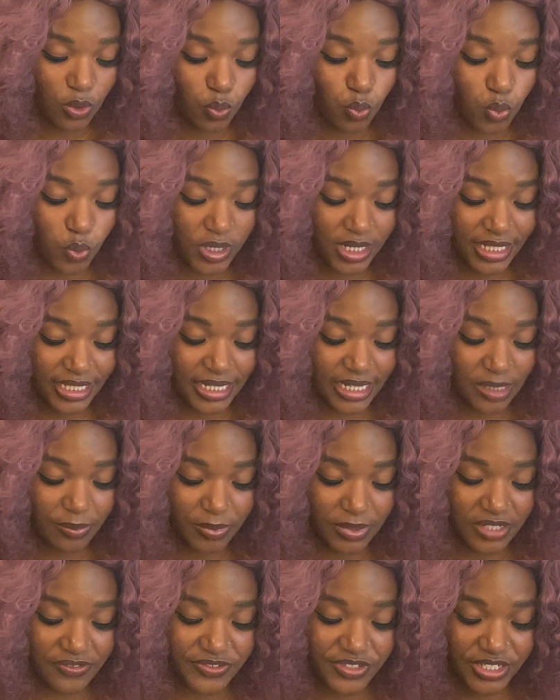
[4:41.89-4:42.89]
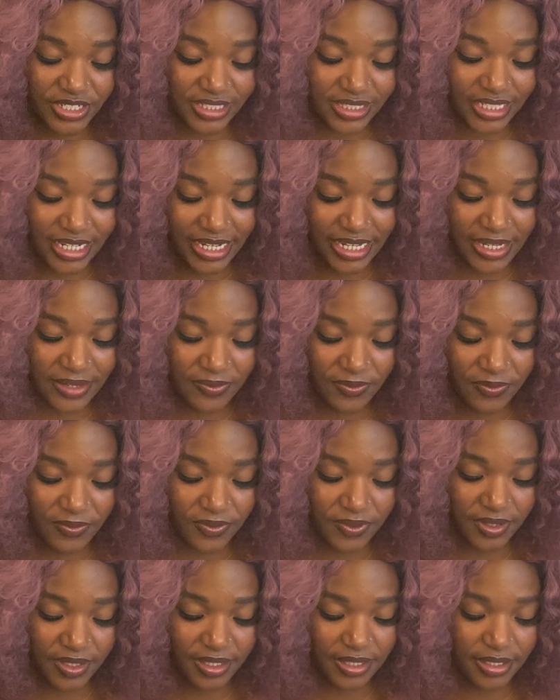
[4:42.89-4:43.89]
really uplift your
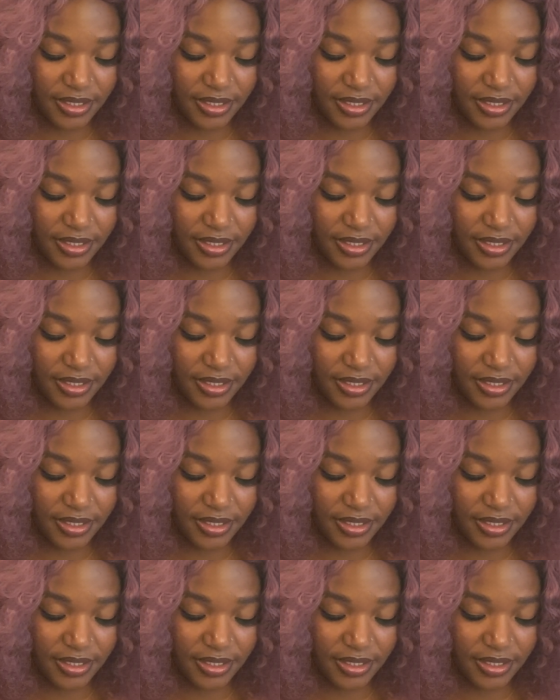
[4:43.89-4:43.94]
life.